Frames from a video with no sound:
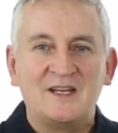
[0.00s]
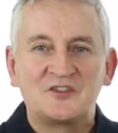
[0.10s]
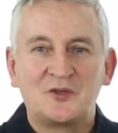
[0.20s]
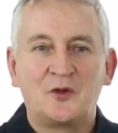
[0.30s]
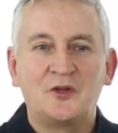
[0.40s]

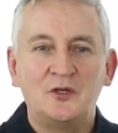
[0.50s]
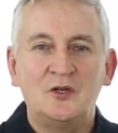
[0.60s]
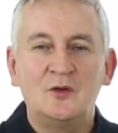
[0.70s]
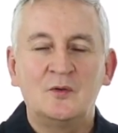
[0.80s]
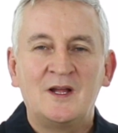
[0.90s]
make sure that
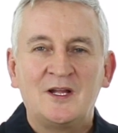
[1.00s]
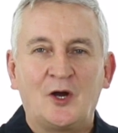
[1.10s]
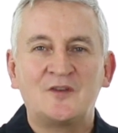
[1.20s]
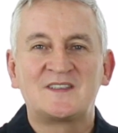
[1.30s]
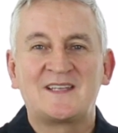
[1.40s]
you
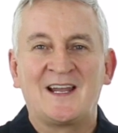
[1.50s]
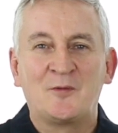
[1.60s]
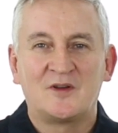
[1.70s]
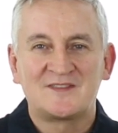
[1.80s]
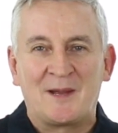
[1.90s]

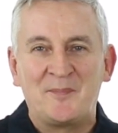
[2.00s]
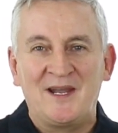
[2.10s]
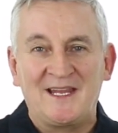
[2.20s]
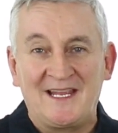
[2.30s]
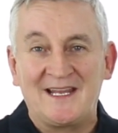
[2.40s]
understand what's
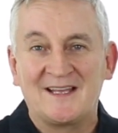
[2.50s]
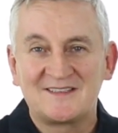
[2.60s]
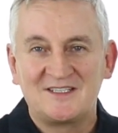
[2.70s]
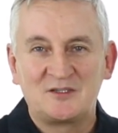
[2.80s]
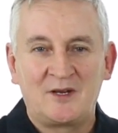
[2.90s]
happening in
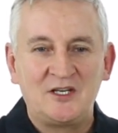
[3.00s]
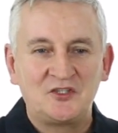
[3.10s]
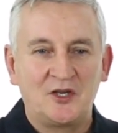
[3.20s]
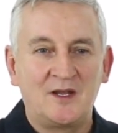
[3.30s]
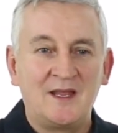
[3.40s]
that
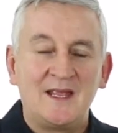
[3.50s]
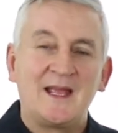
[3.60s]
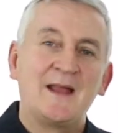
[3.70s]
situation